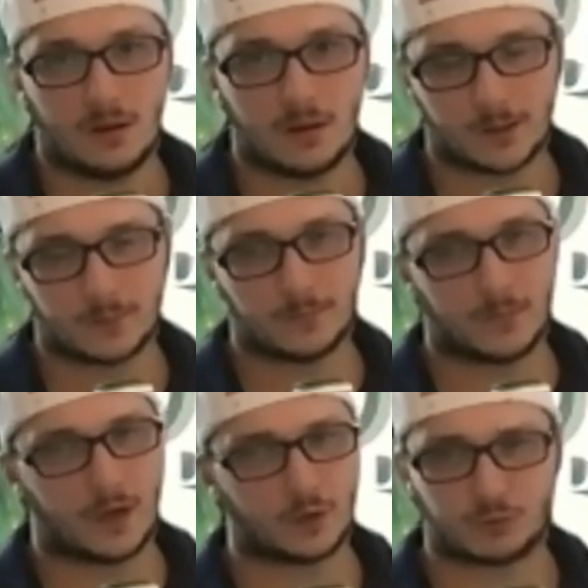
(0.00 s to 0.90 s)
Um,
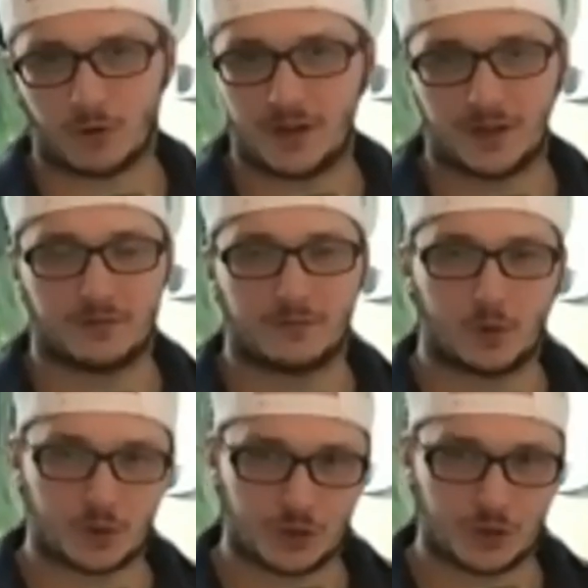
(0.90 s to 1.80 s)
I was writing a
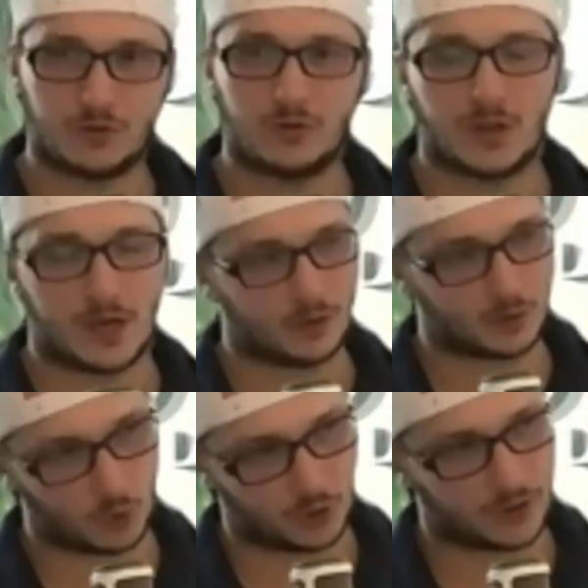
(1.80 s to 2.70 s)
devotional, and I
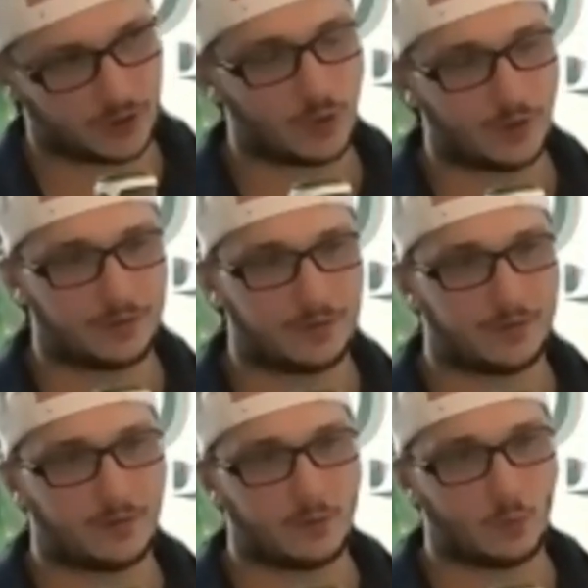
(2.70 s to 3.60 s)
was working with
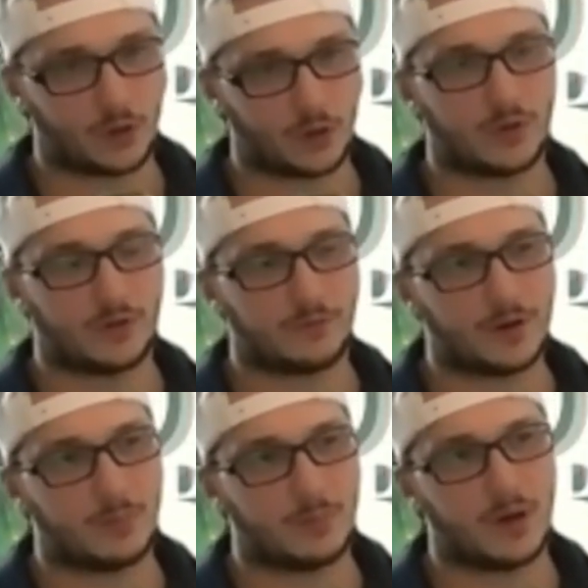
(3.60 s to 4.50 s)
working with a
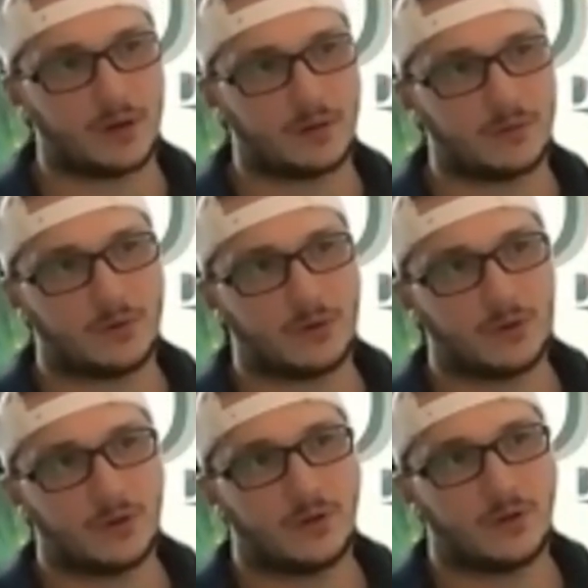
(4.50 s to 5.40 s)
friend of mine.
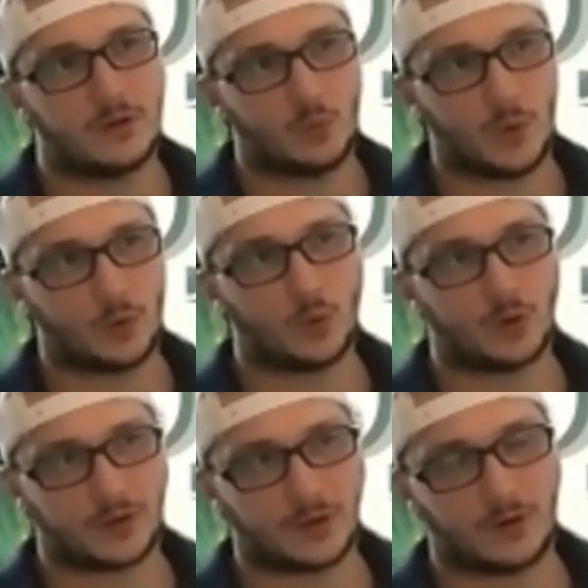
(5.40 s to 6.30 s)
We were
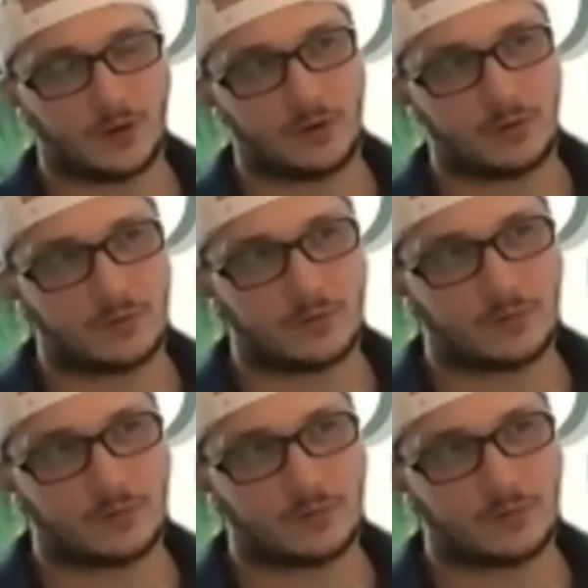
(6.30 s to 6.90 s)
working on